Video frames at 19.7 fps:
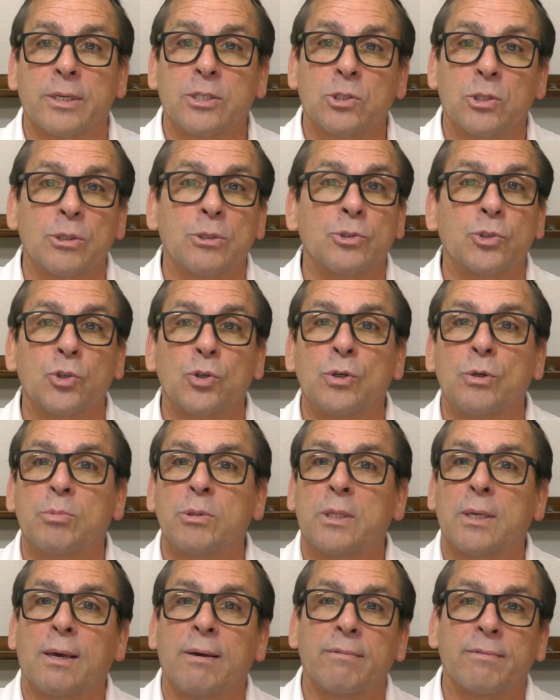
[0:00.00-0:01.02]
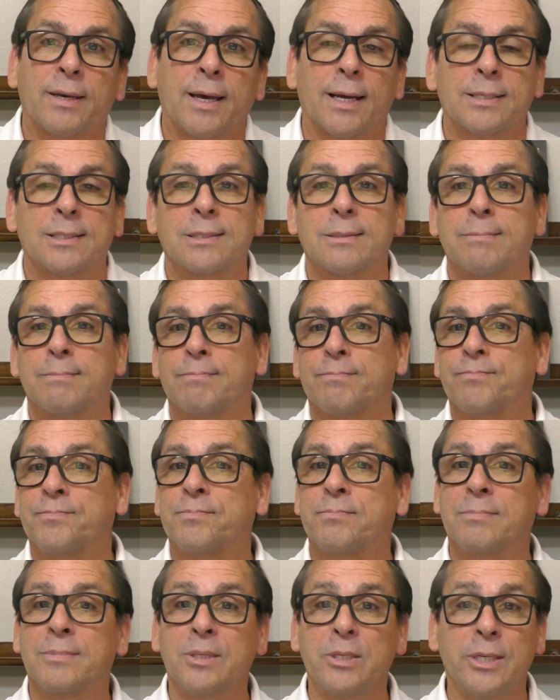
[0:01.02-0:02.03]
They still do, but they've got some
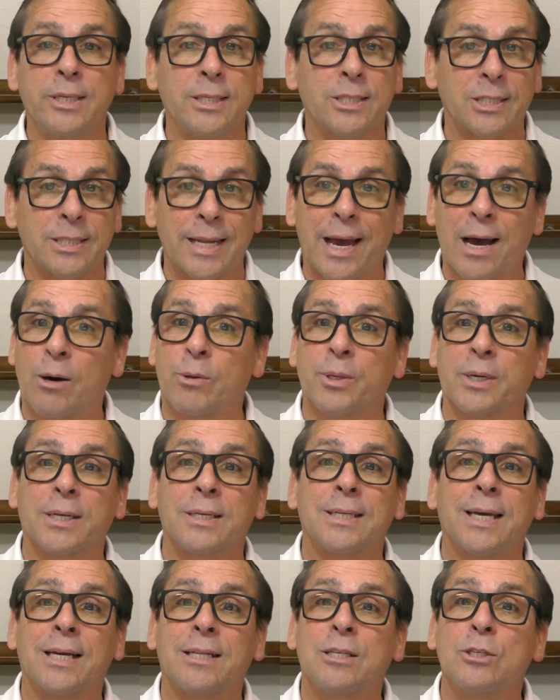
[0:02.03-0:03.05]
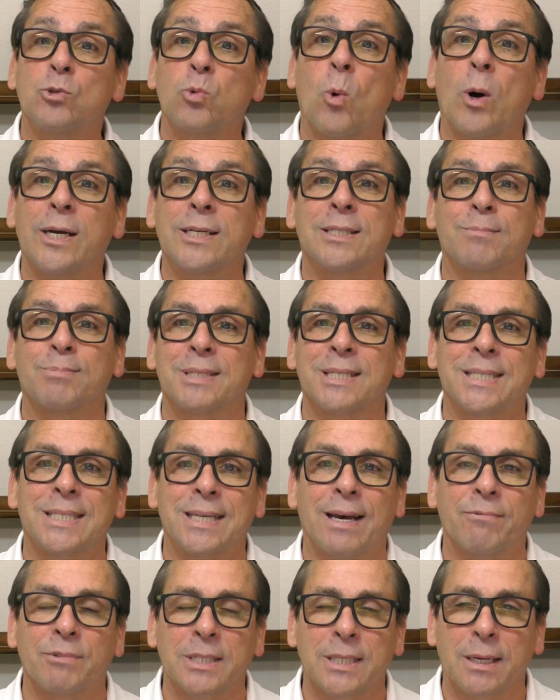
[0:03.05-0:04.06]
yeast now that can take these wines up to
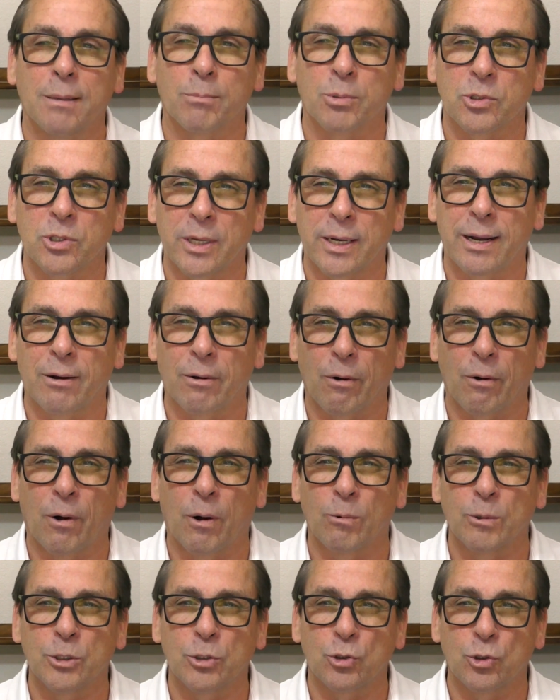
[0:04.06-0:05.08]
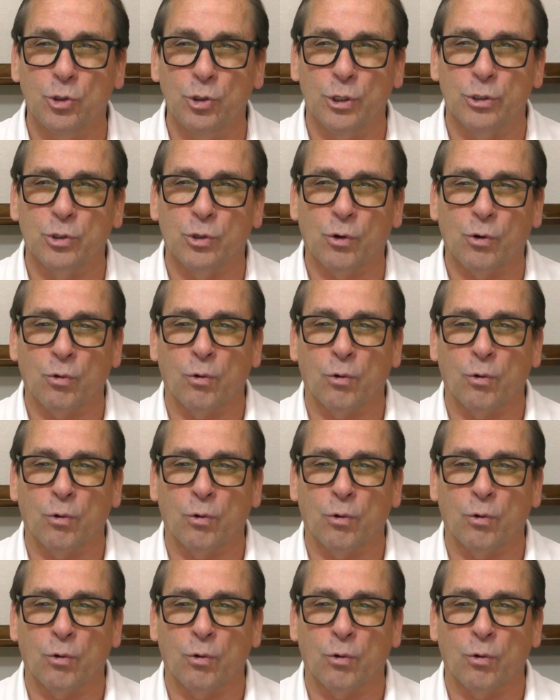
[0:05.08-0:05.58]
17% alcohol, which is just